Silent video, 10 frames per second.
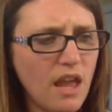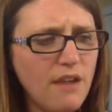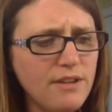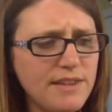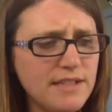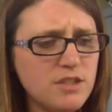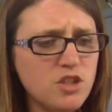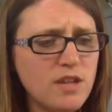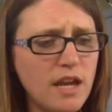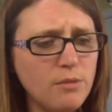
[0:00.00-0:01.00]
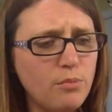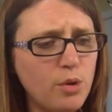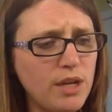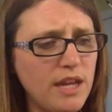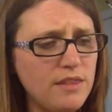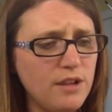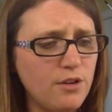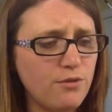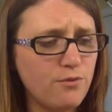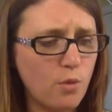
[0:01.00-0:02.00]
Everything is just kind of put in
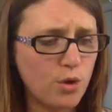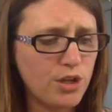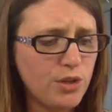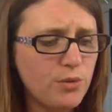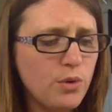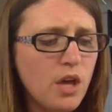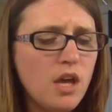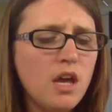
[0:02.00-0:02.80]
there for you.